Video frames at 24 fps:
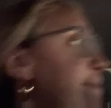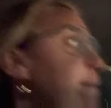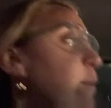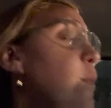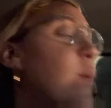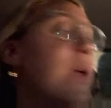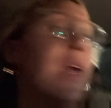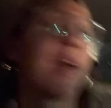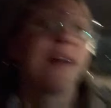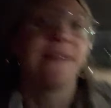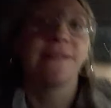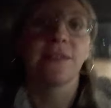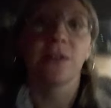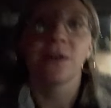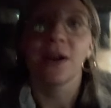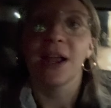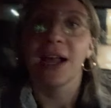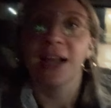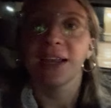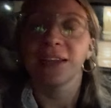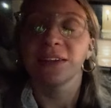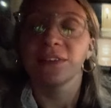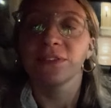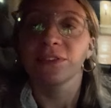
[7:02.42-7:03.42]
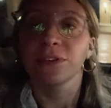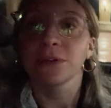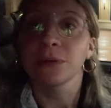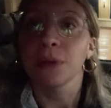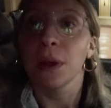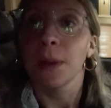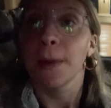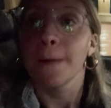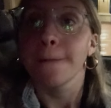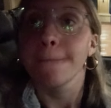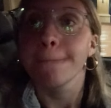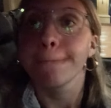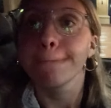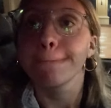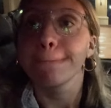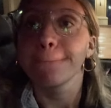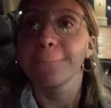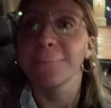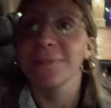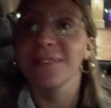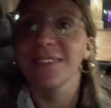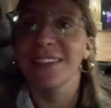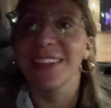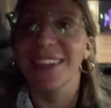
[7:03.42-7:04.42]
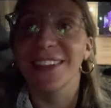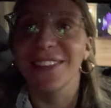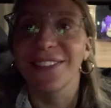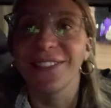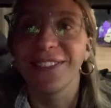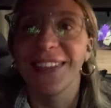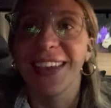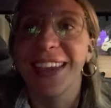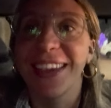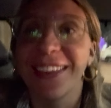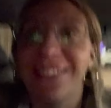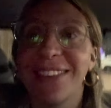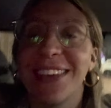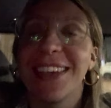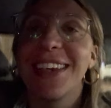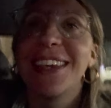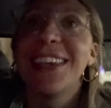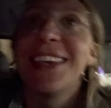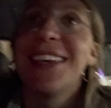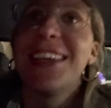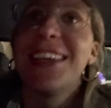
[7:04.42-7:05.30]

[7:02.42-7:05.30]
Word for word: We have arrived. Maybe.